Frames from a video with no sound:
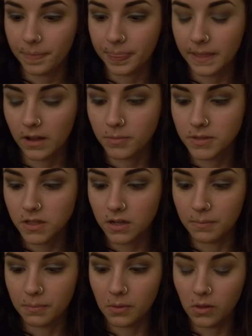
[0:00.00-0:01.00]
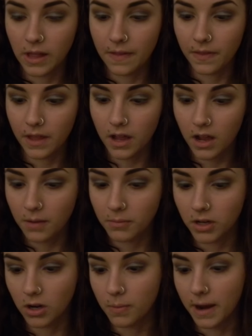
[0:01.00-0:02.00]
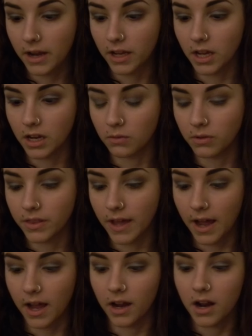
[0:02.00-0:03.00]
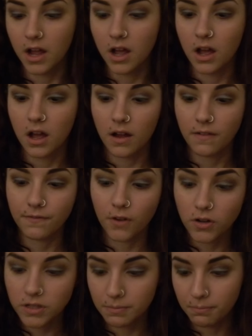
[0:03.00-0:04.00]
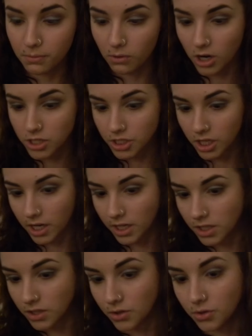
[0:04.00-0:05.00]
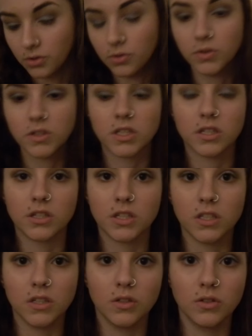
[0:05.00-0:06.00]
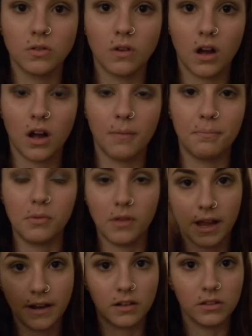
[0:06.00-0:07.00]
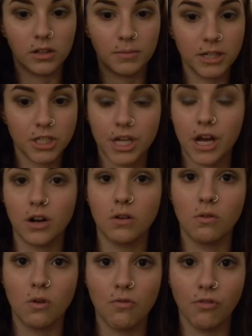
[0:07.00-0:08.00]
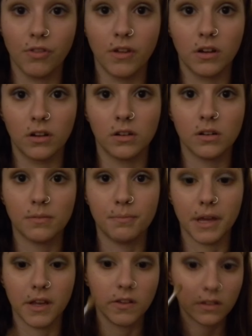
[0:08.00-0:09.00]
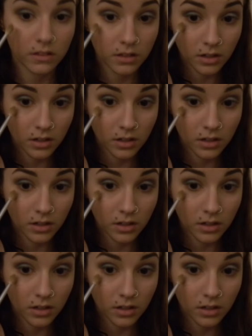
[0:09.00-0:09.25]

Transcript: Now I'm just going to blend that. I'm going to go back in with that first brush I used to blend a little bit of shadow over the base.